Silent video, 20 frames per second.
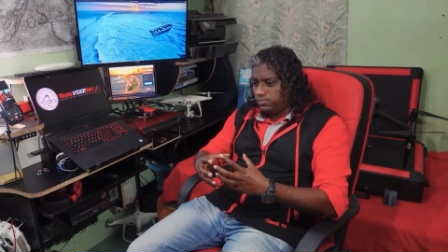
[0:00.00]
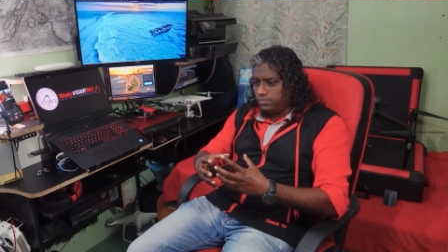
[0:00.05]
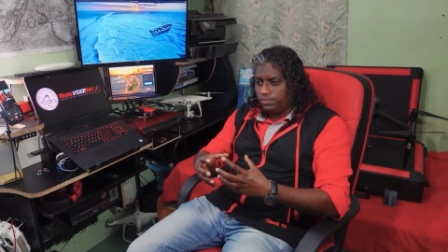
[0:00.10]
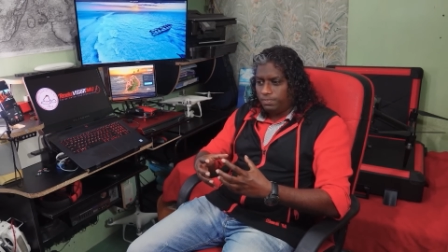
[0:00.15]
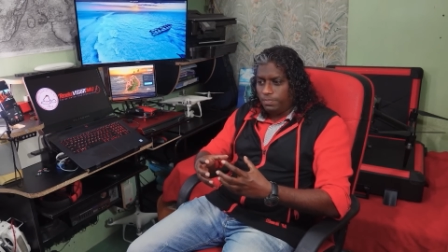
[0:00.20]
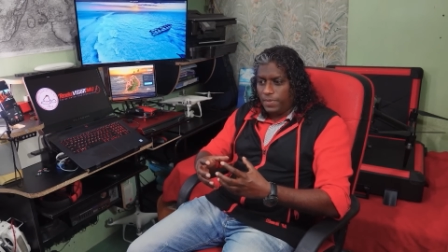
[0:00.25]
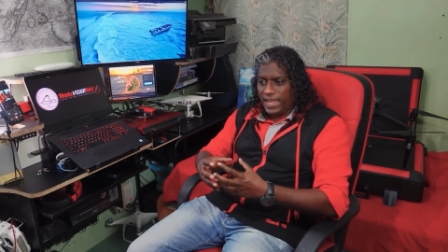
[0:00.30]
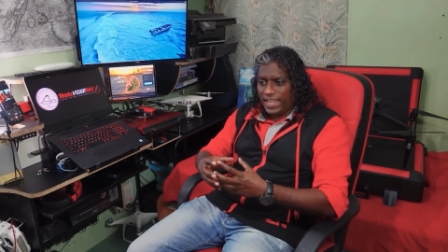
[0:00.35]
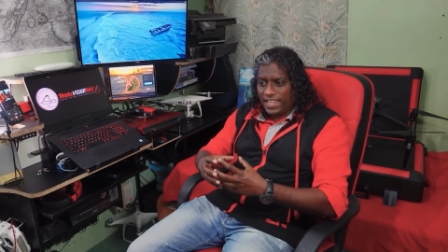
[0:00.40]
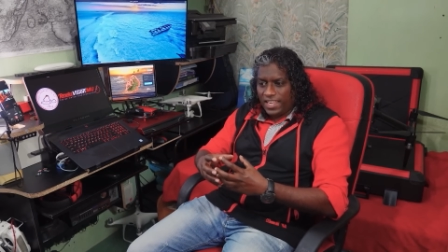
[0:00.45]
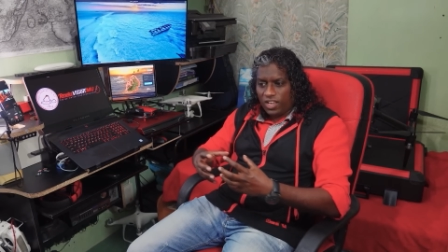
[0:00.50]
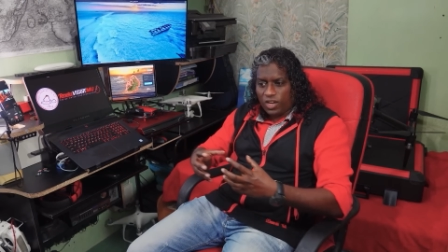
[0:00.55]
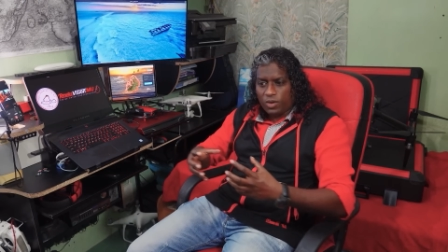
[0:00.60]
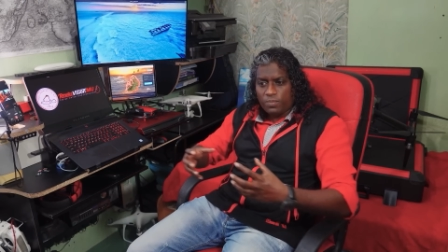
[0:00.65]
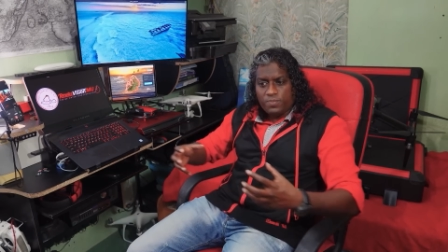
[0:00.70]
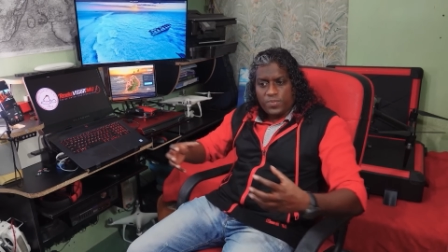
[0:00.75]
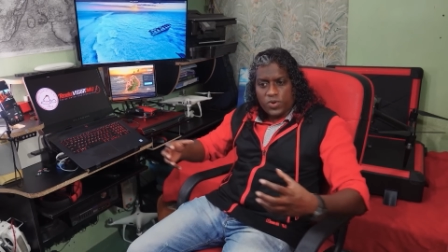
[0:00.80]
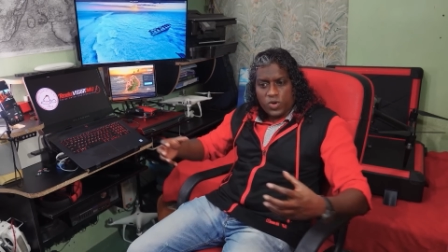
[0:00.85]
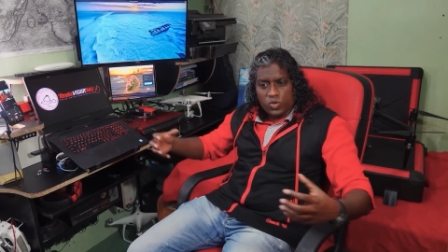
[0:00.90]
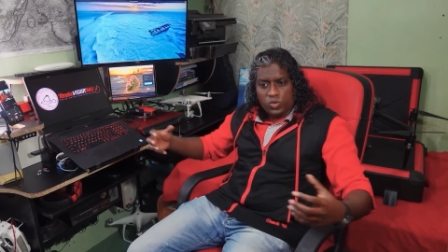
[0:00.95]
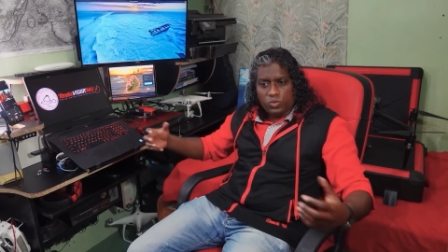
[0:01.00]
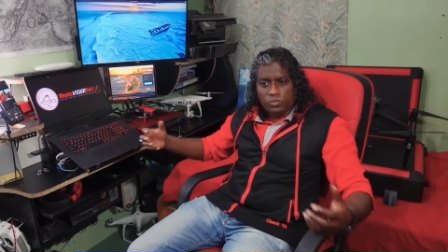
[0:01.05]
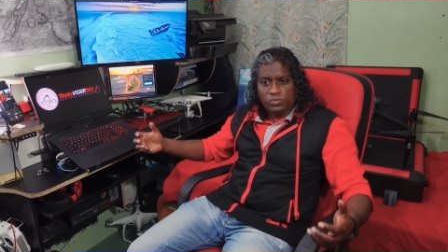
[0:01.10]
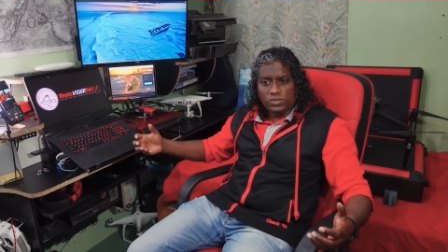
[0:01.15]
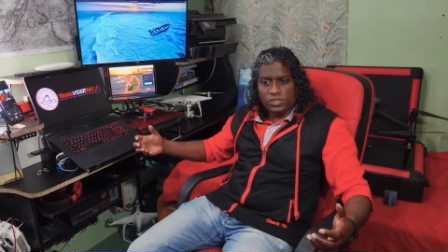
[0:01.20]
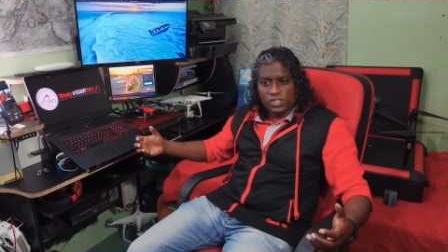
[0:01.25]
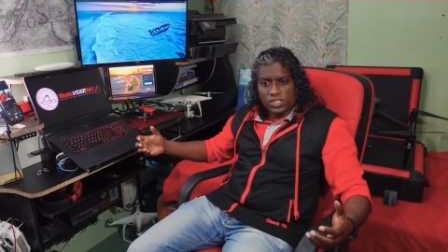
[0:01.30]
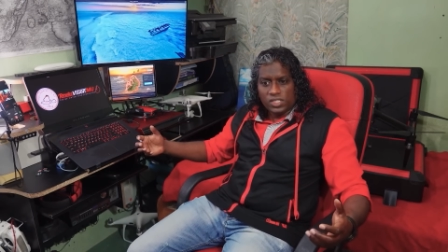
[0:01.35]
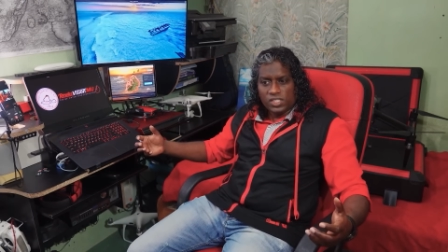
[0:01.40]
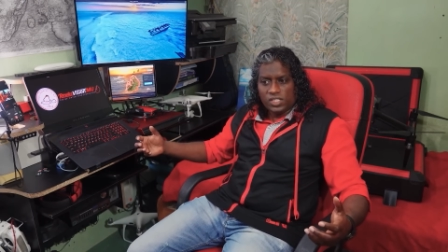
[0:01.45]
making a boom
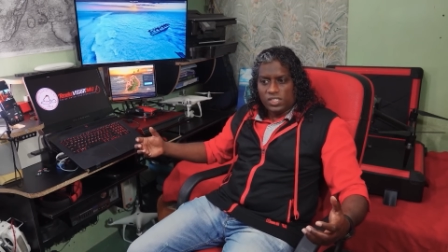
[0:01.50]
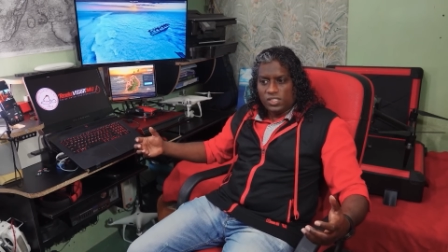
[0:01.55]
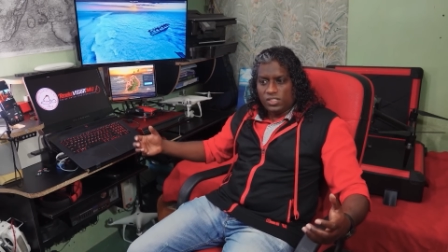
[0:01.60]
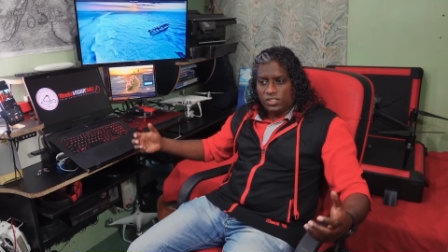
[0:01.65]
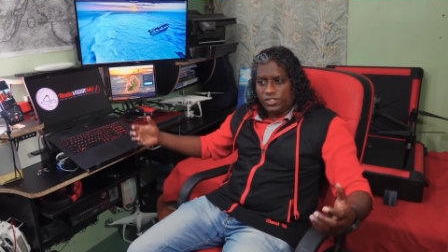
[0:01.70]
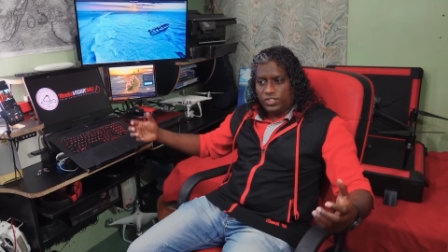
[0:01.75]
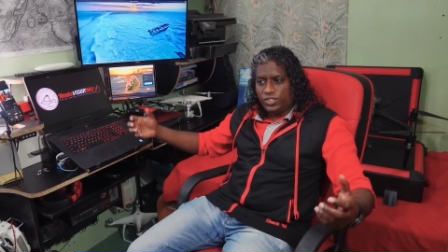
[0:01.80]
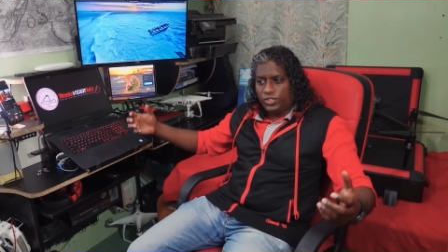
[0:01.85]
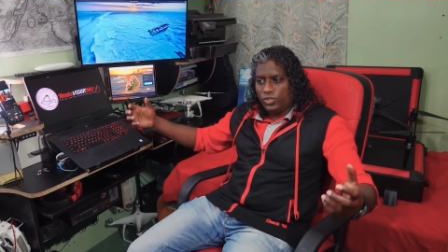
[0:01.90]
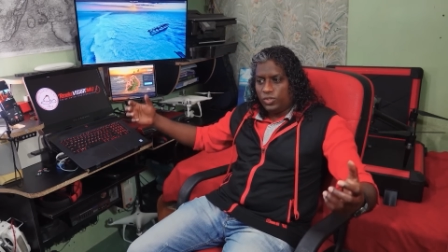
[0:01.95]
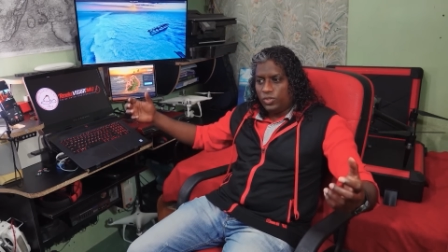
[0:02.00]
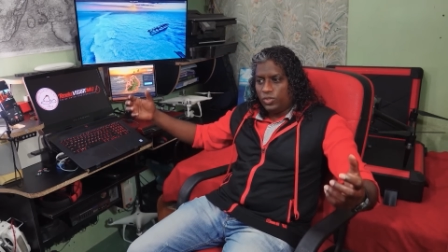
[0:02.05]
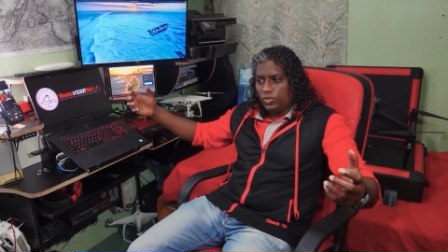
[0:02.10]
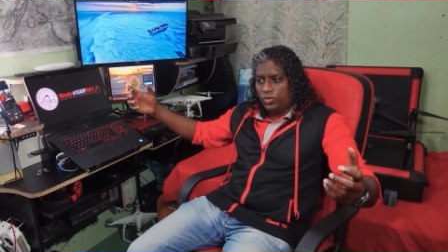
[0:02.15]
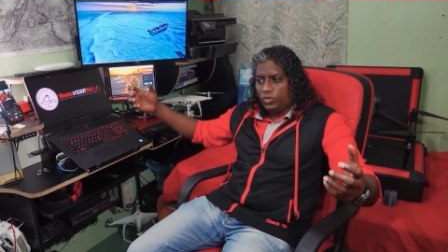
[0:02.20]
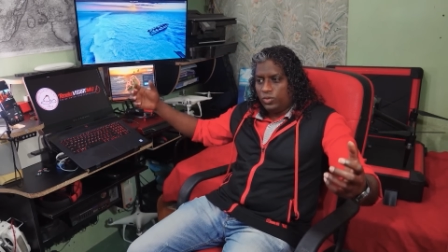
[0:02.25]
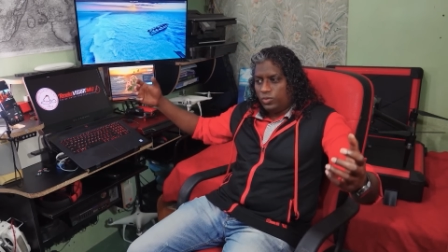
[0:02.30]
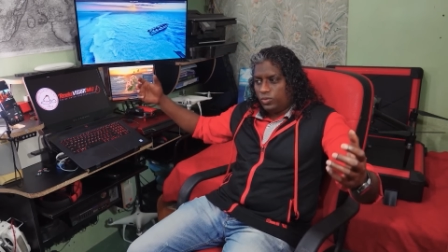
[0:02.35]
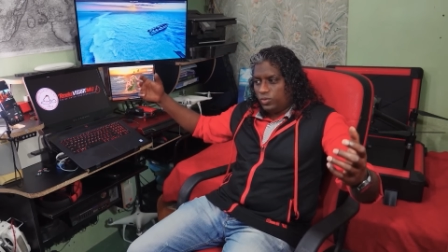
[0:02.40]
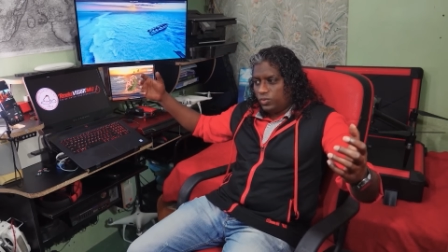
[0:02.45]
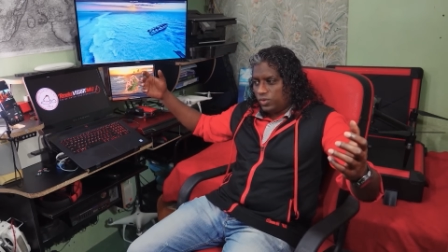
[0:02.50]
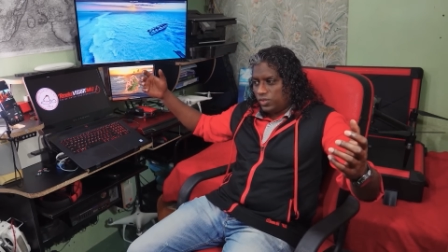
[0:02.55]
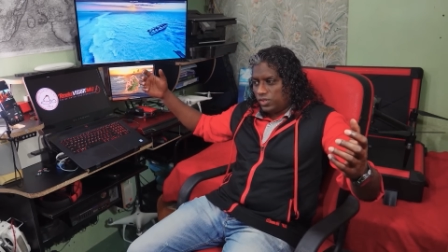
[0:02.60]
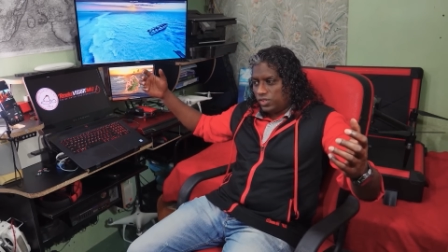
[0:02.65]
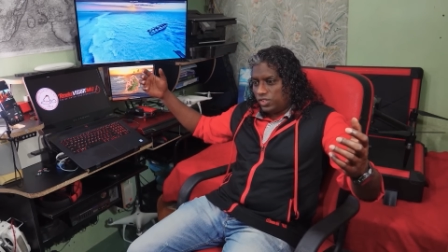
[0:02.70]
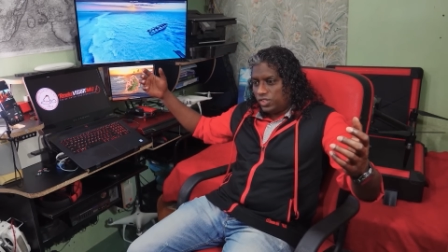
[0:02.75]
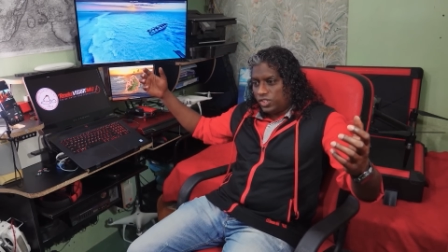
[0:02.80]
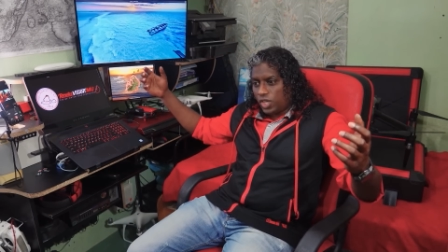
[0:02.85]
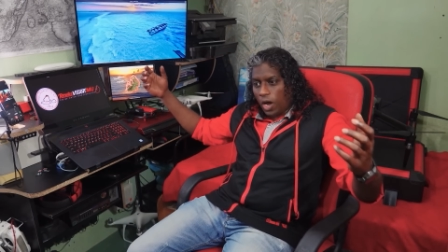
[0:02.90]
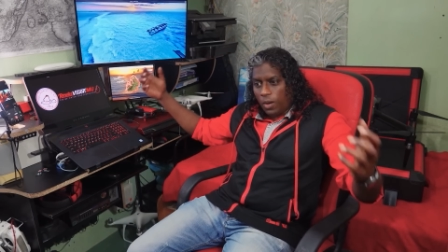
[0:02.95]
to
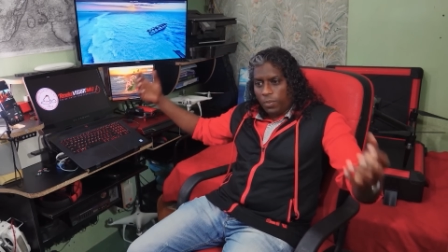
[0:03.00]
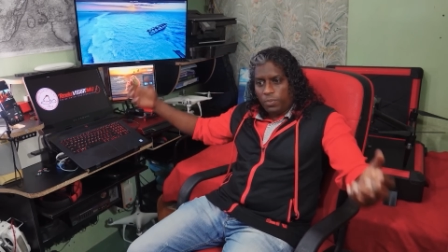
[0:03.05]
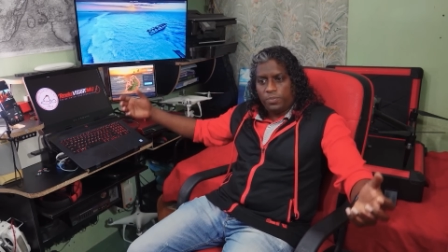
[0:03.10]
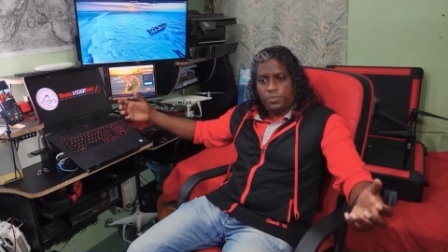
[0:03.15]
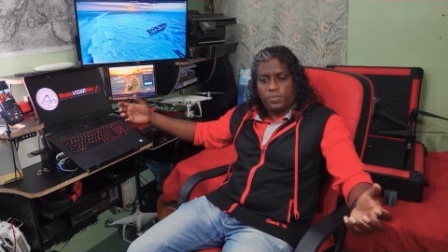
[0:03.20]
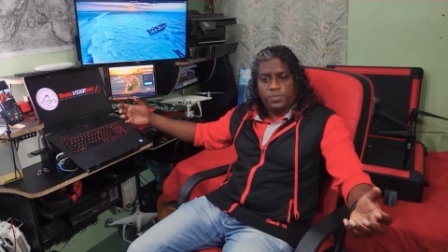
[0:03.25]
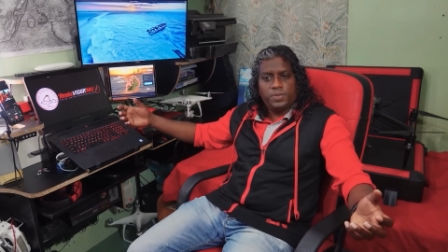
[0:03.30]
stop